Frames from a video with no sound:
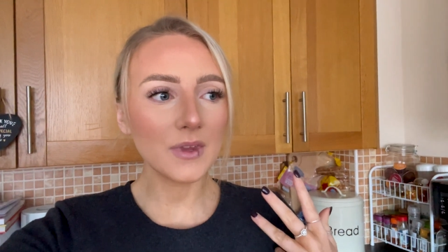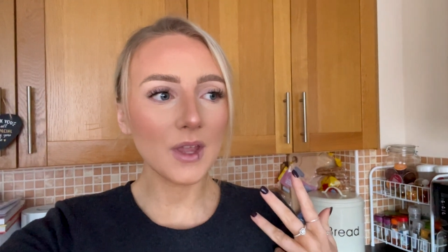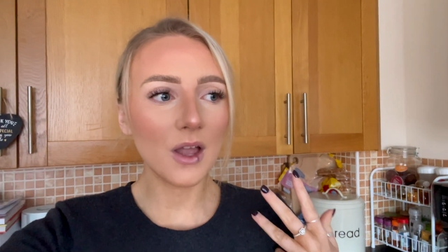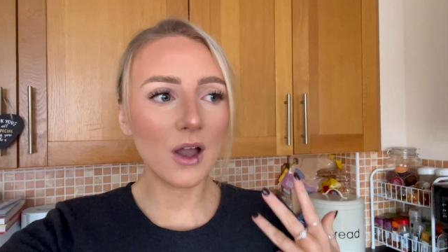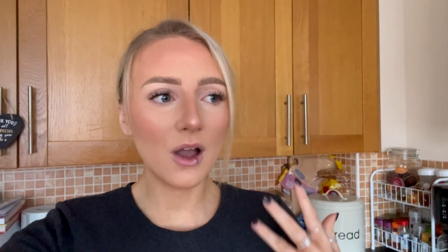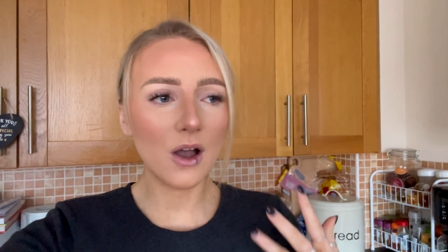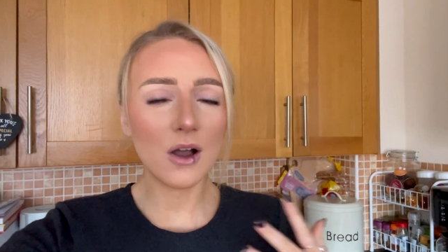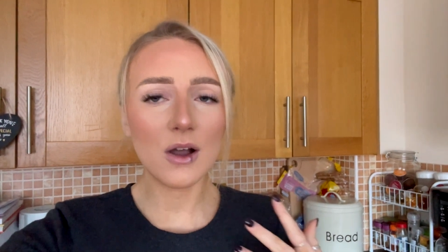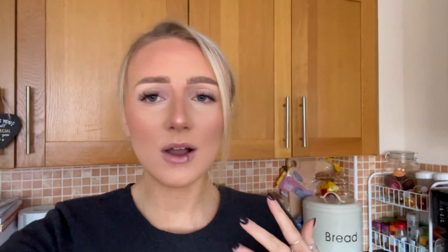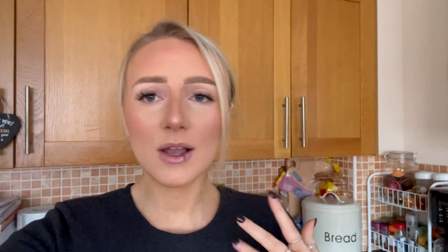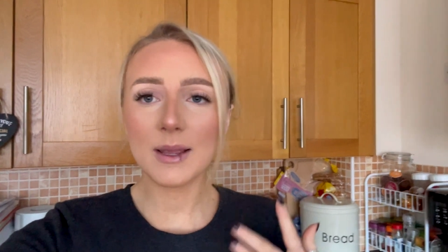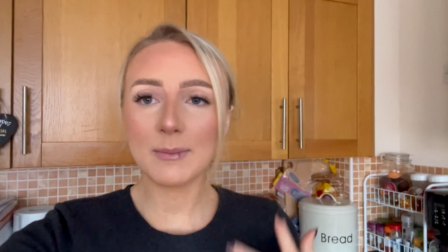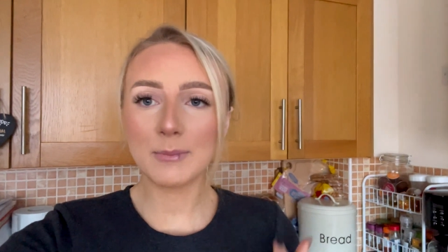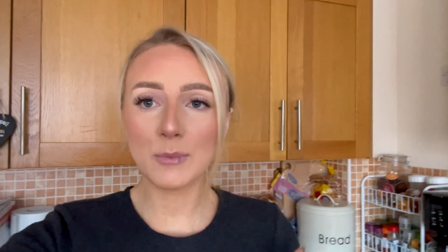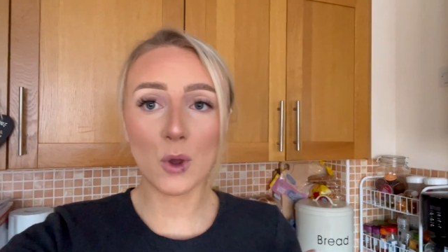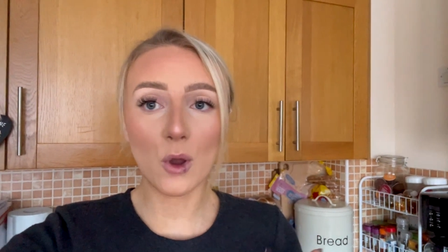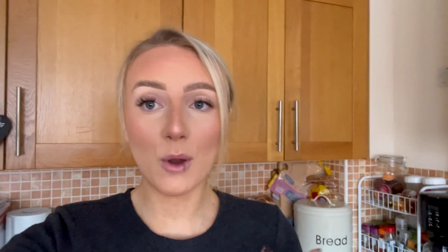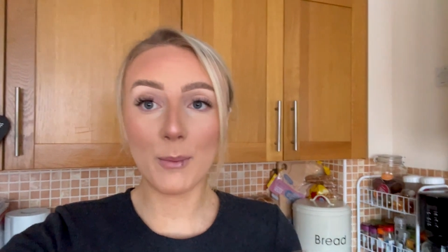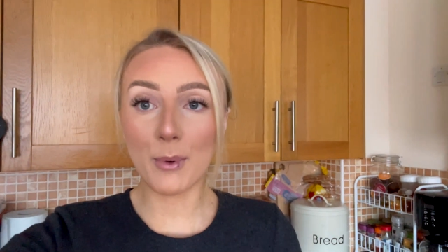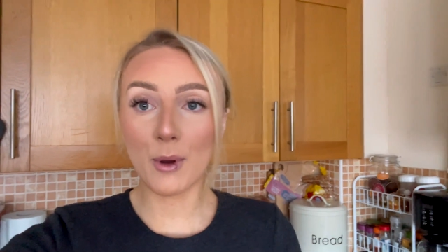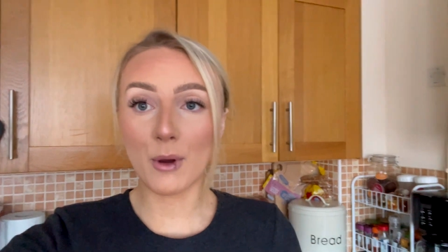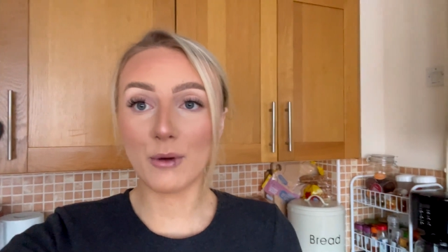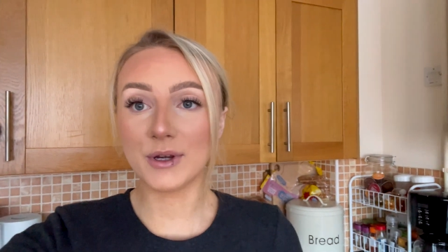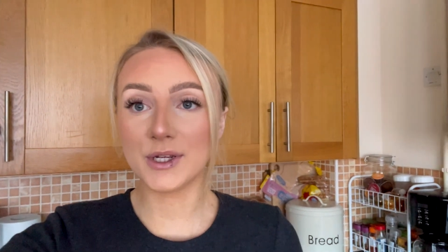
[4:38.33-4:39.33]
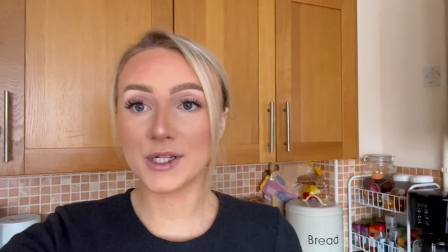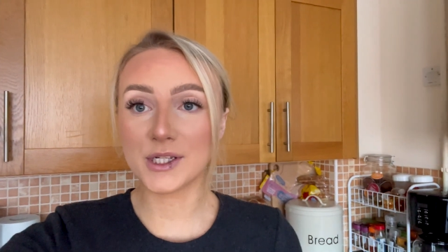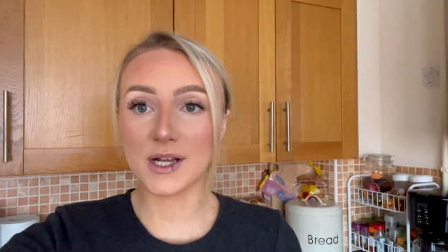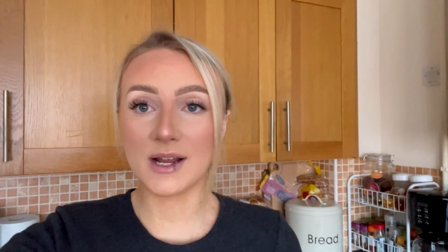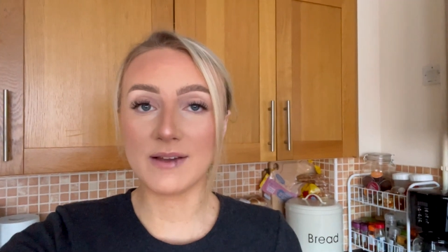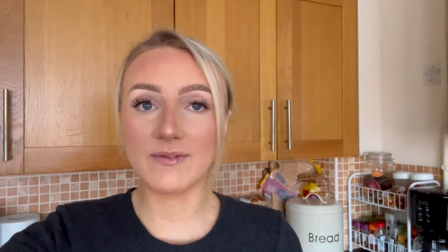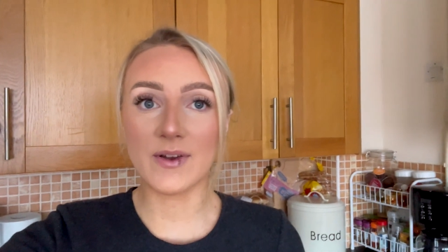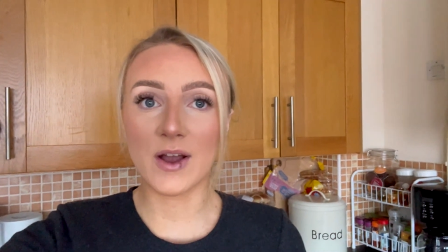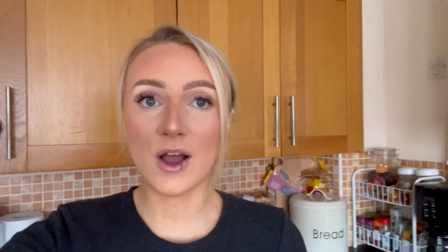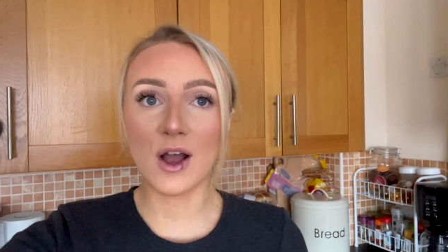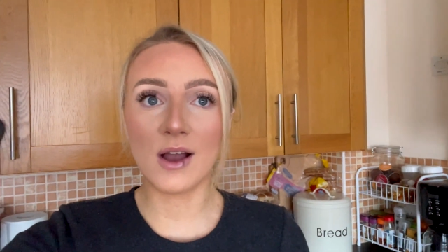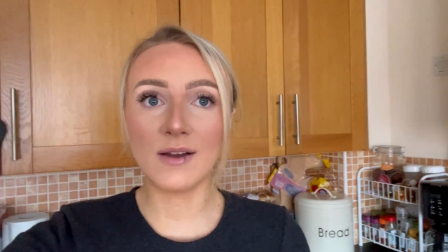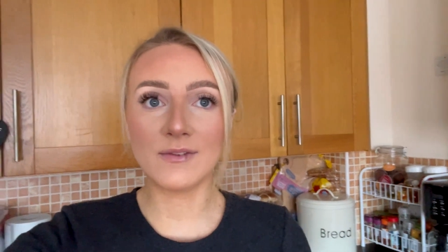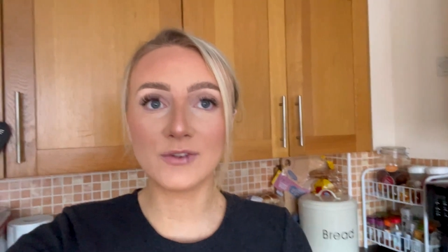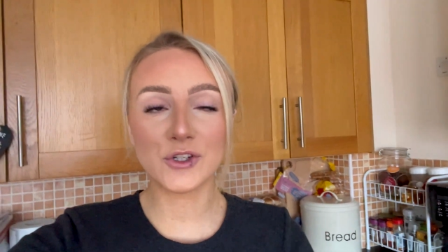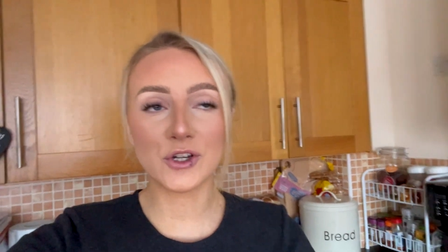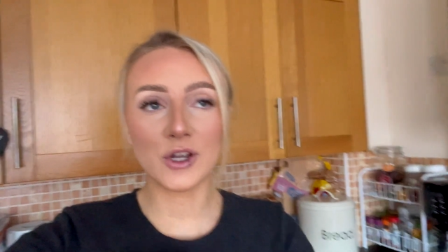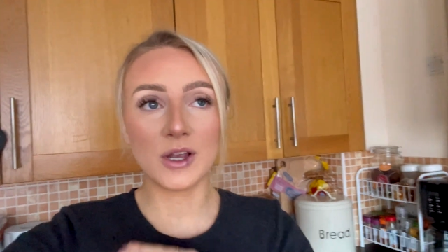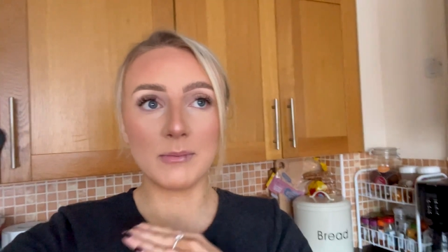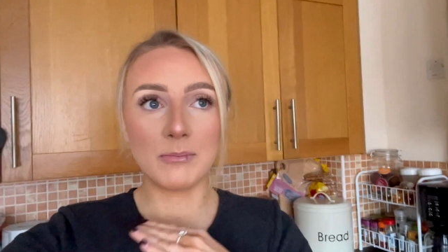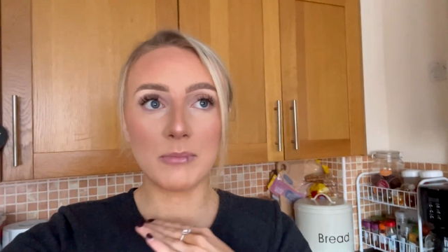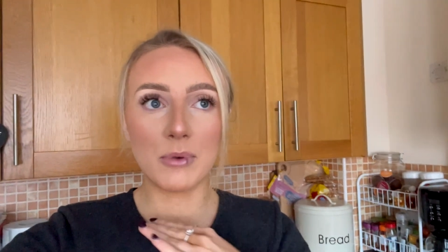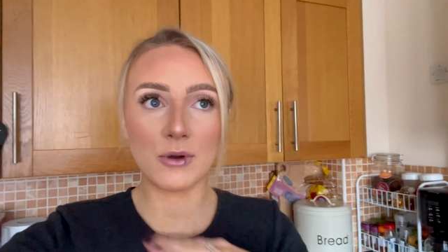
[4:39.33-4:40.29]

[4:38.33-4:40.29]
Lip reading: I am not a porridge lover. I've tried